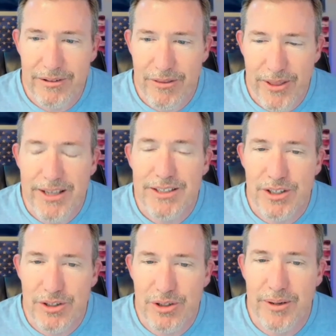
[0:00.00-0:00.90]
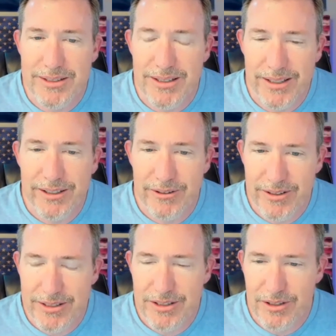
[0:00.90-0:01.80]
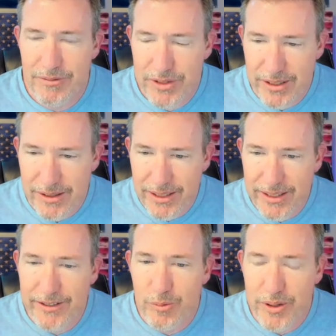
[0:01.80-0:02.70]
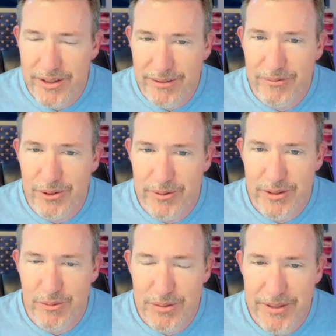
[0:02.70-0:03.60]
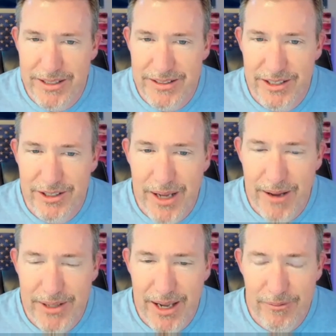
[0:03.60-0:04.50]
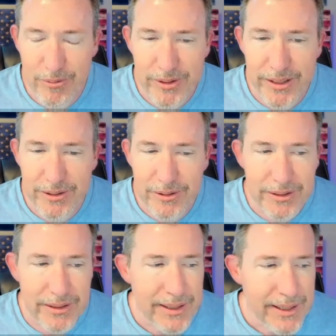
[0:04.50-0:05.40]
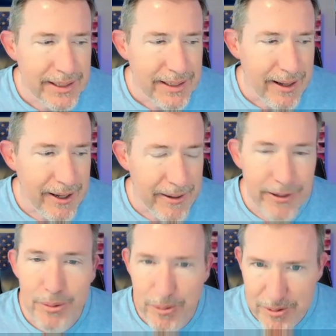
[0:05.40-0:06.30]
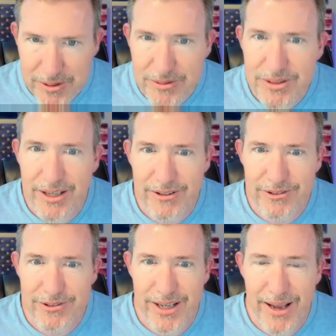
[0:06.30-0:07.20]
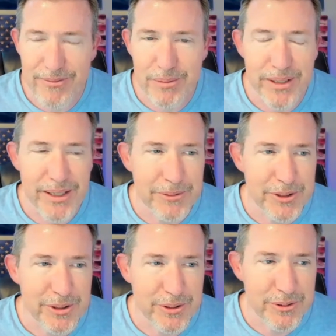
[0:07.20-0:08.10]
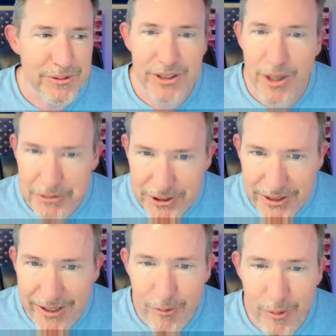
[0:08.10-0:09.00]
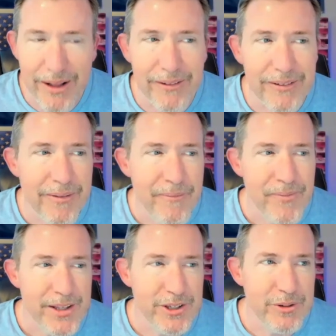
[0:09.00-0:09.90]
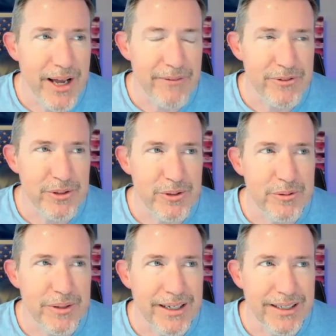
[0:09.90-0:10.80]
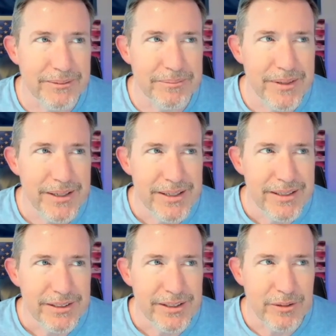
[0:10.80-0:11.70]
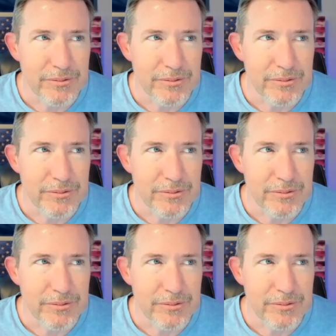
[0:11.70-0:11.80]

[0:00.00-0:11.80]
things to do as a leader is to lead with influence, which means that you have to have really good interpersonal skills. You have to be able to negotiate well. You have to you